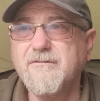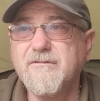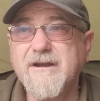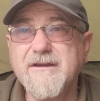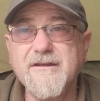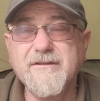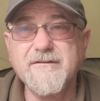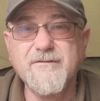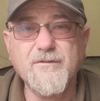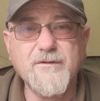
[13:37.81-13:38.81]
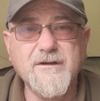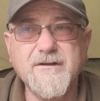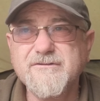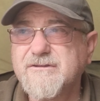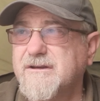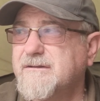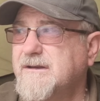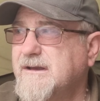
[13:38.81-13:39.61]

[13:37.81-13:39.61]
rain, nothing forecast, so